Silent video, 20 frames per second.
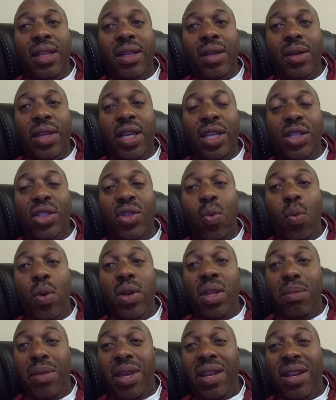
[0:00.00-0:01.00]
okay,
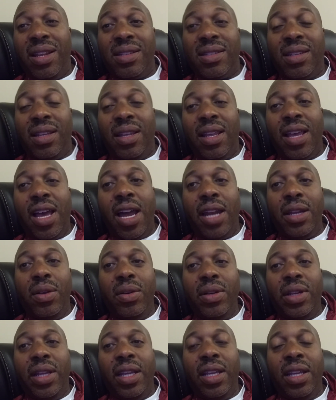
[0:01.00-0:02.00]
20 minutes out of your
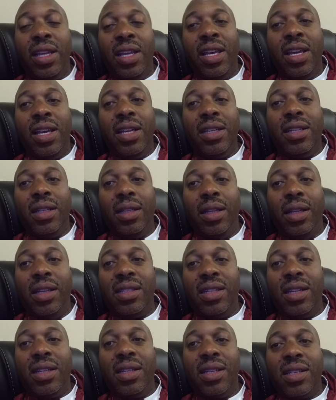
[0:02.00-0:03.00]
day to
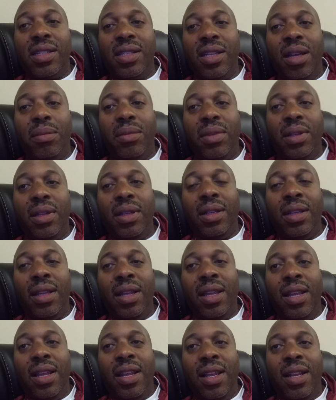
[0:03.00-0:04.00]
listen to something,
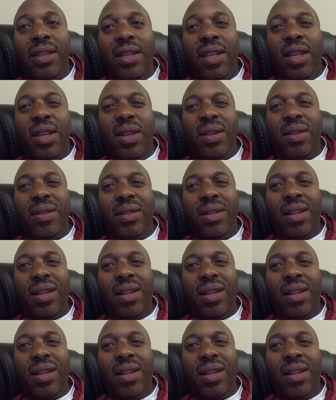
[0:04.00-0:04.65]
then,